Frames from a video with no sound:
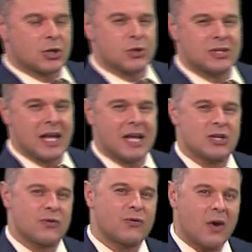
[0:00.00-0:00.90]
Thursday
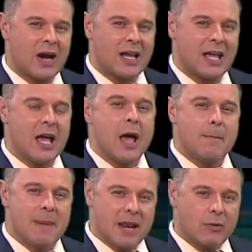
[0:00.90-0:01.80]
into Friday.
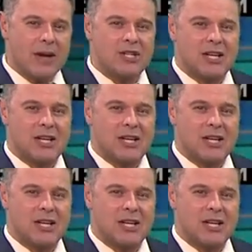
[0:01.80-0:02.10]
Better rain